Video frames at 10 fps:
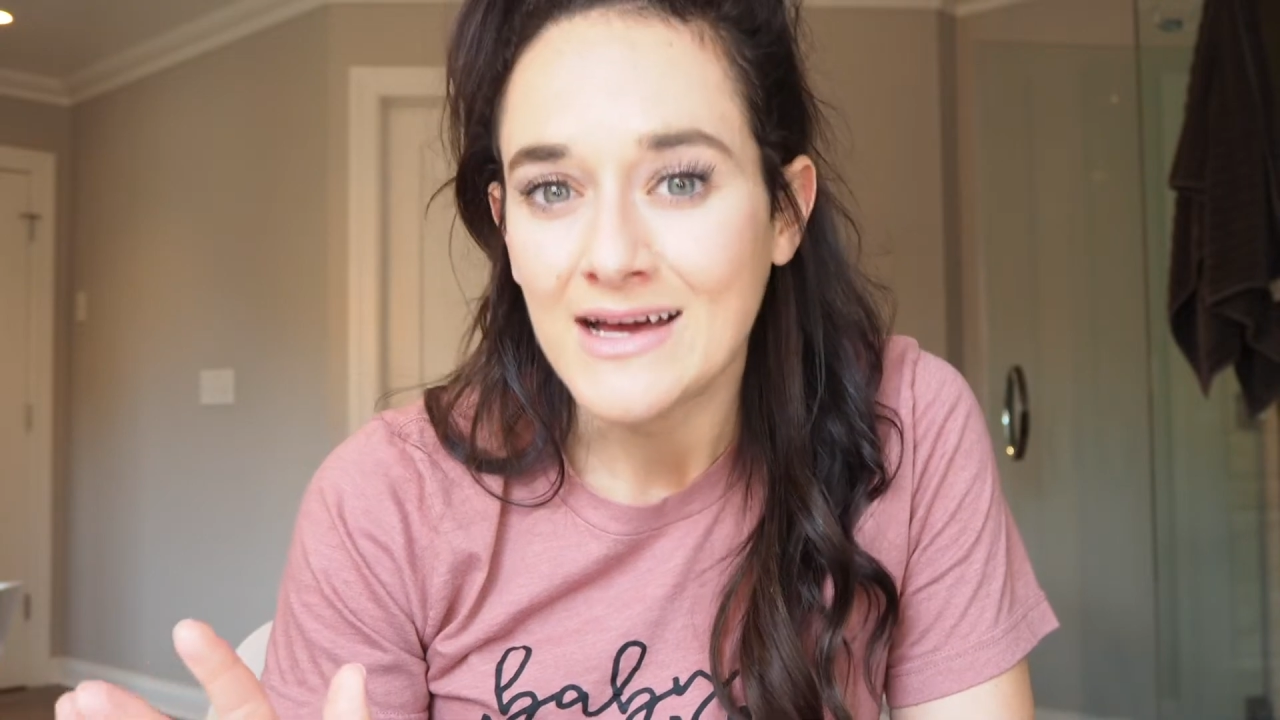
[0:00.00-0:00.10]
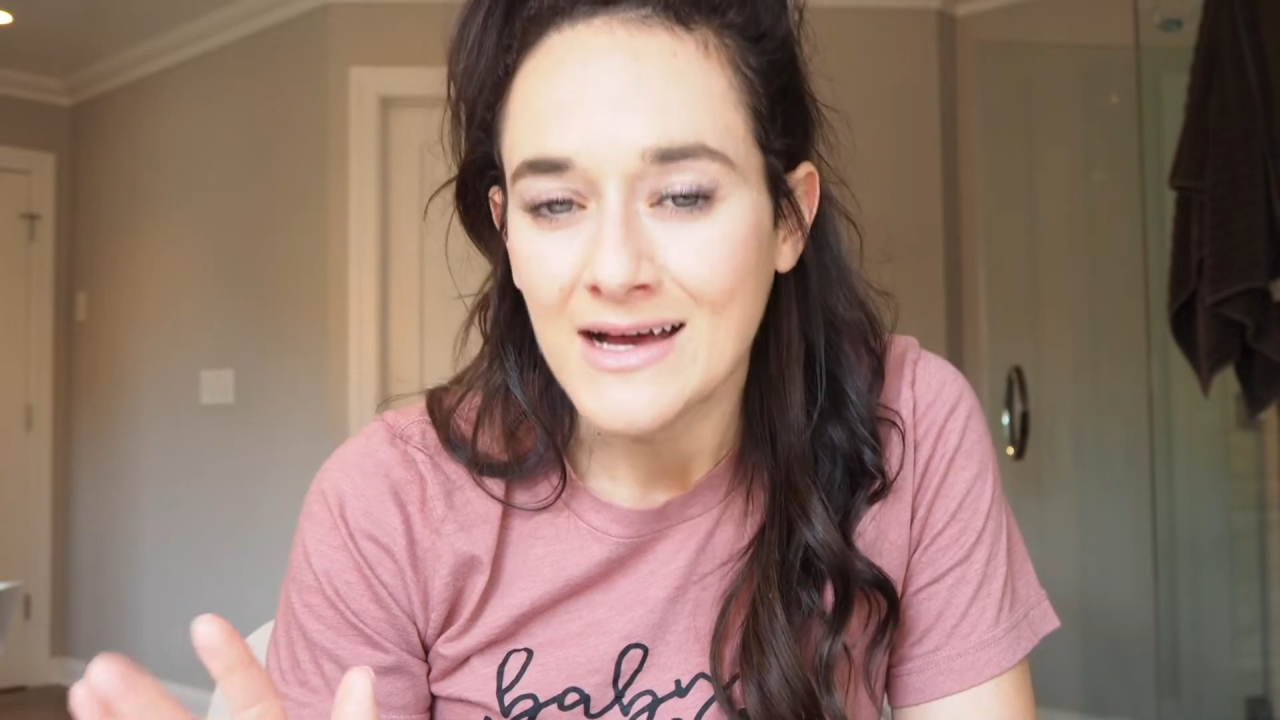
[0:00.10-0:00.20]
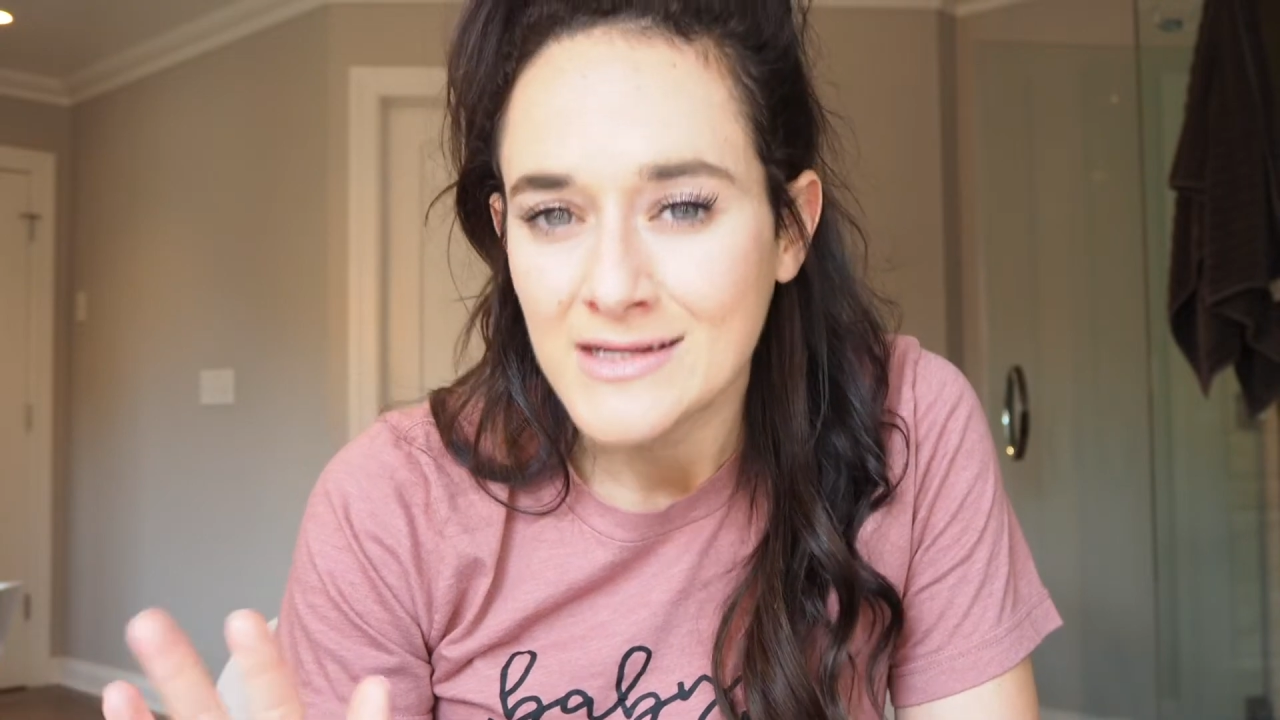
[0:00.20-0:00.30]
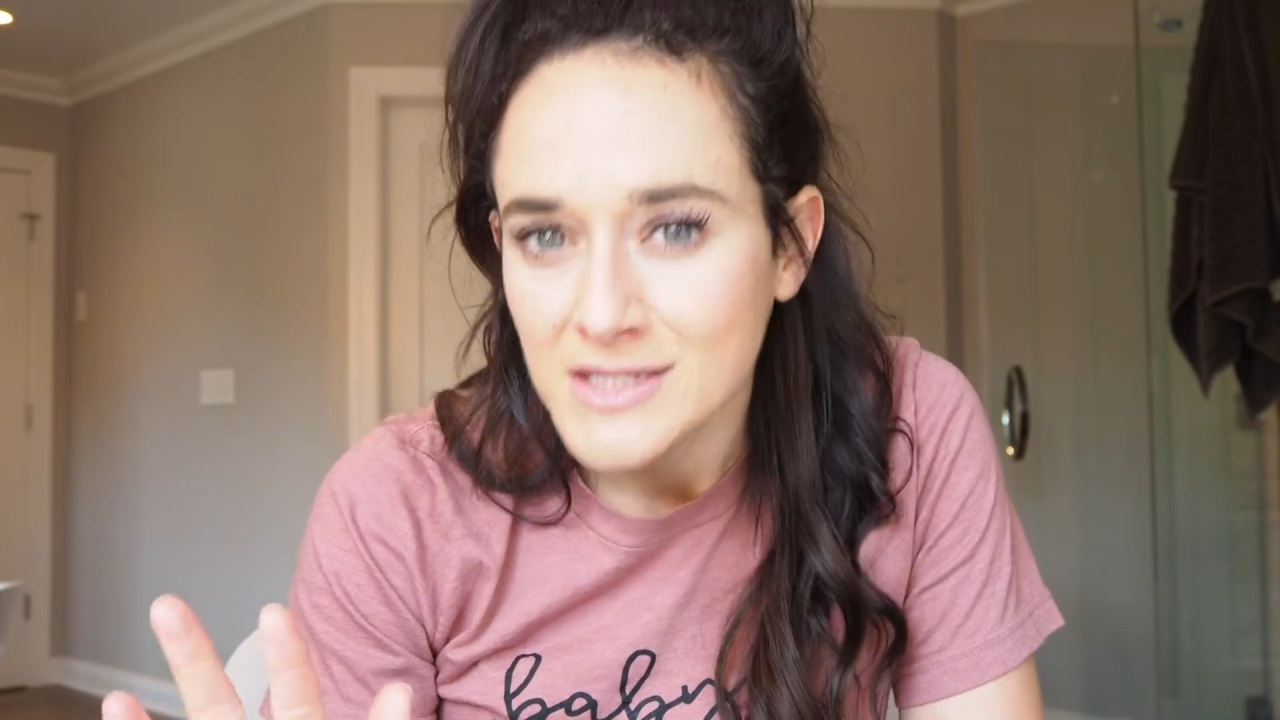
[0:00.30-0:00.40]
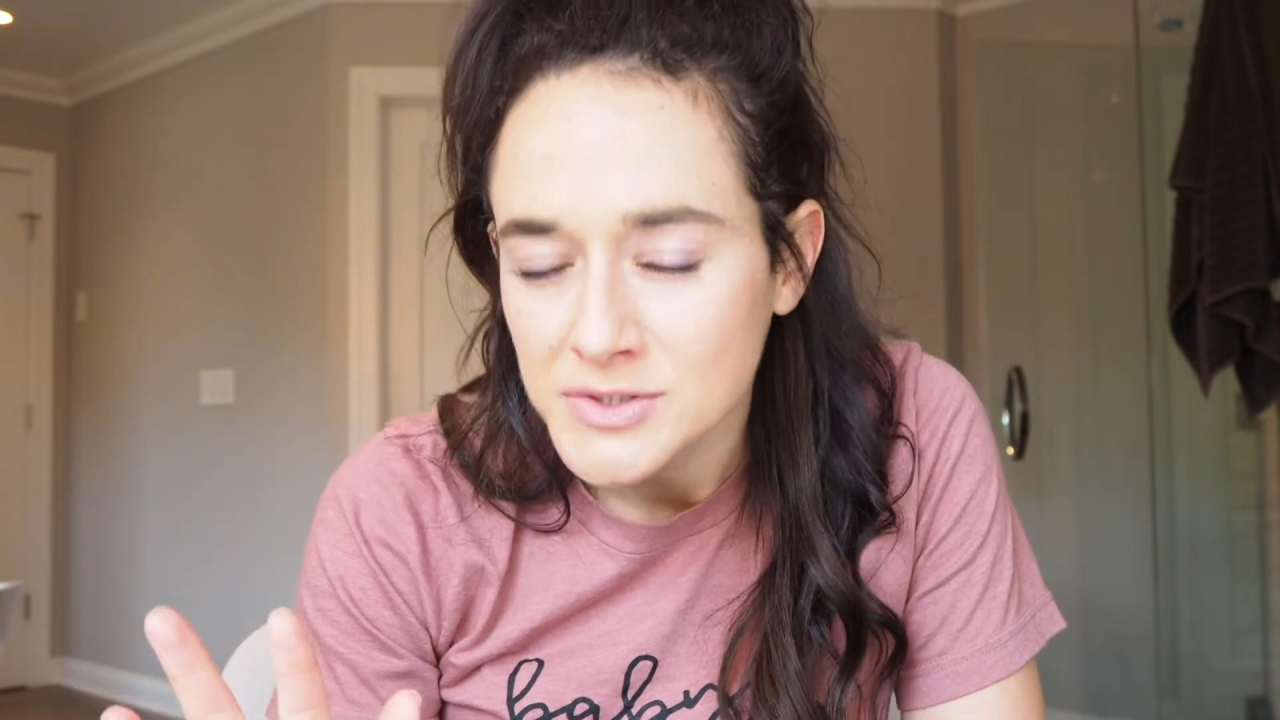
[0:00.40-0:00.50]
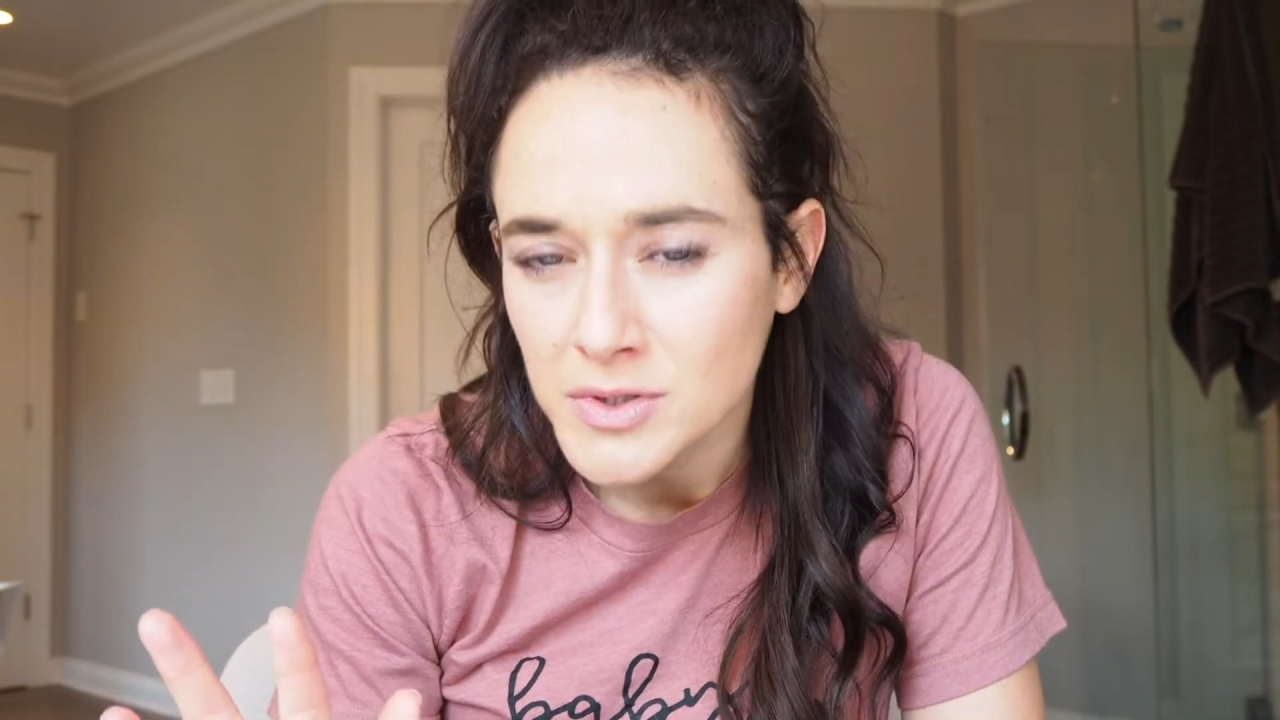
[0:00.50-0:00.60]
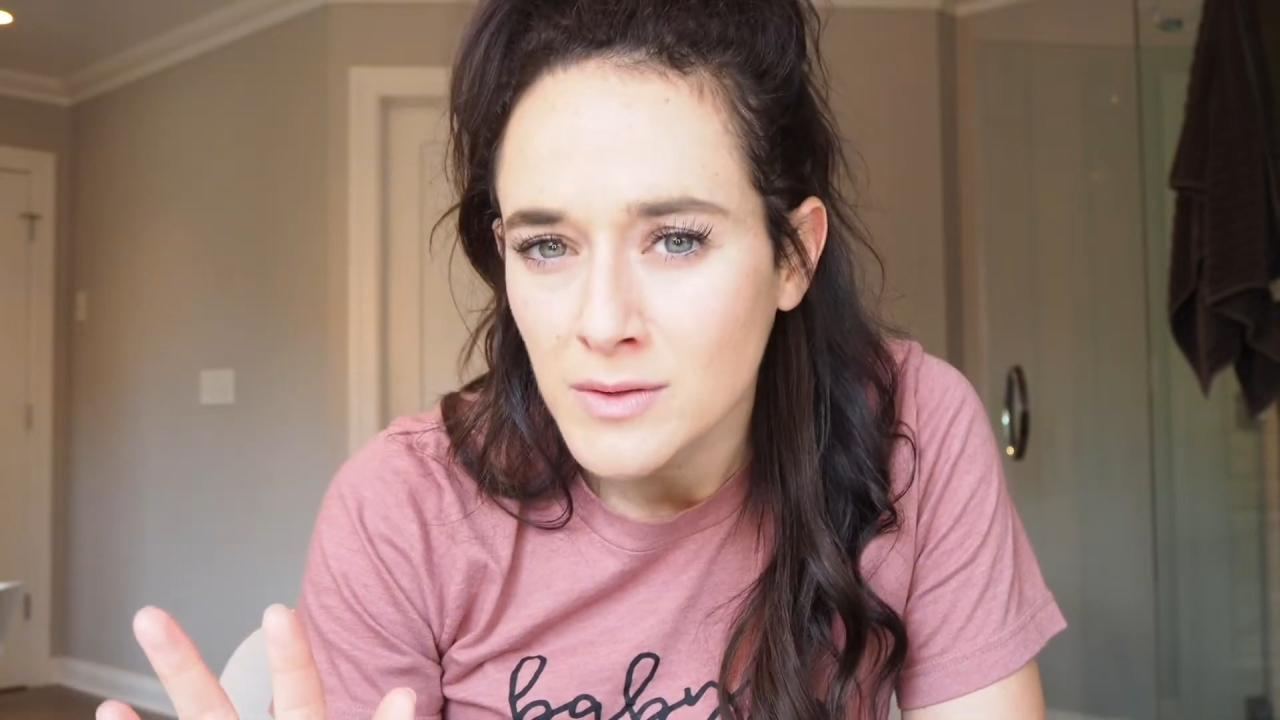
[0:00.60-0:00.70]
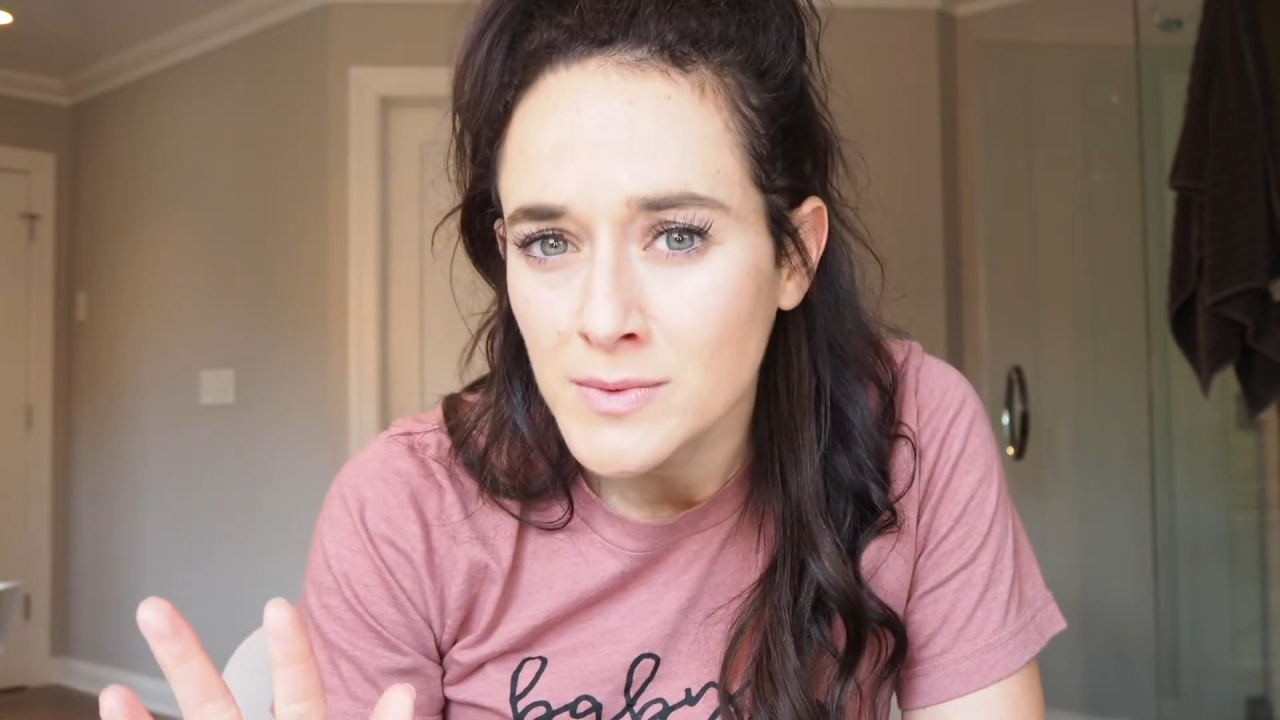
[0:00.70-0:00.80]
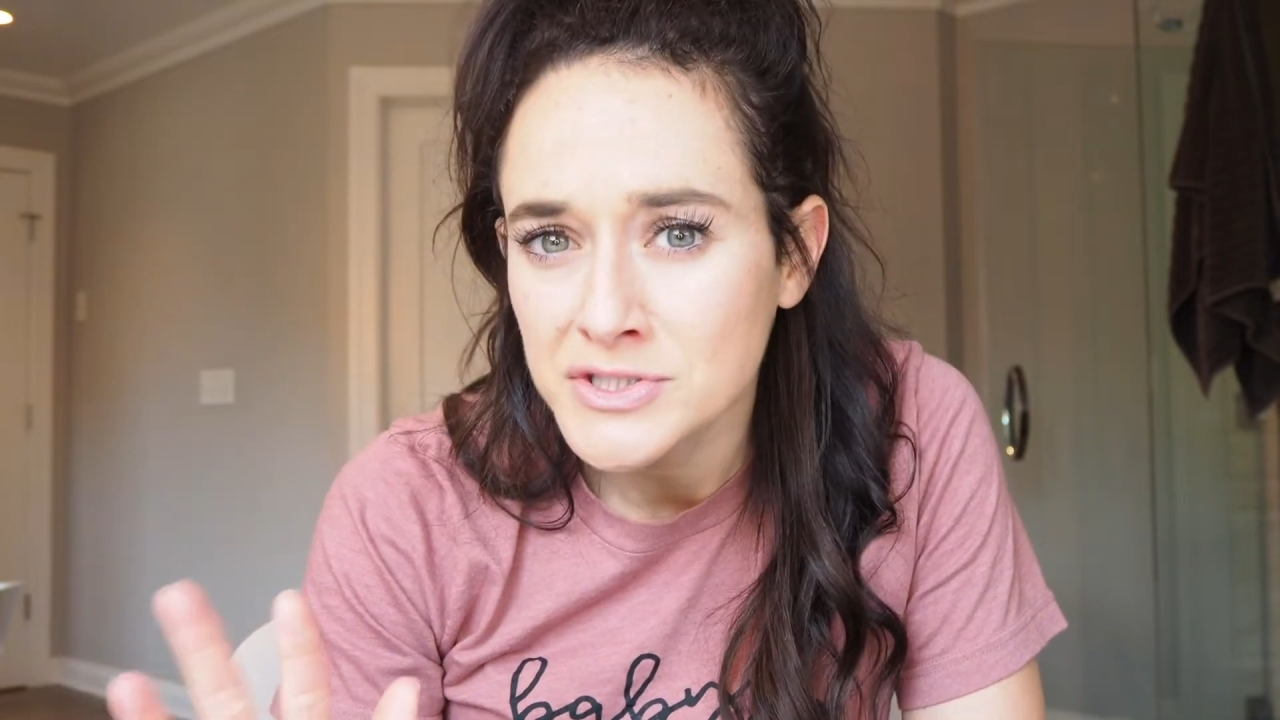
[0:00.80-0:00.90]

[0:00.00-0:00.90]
uncontrollable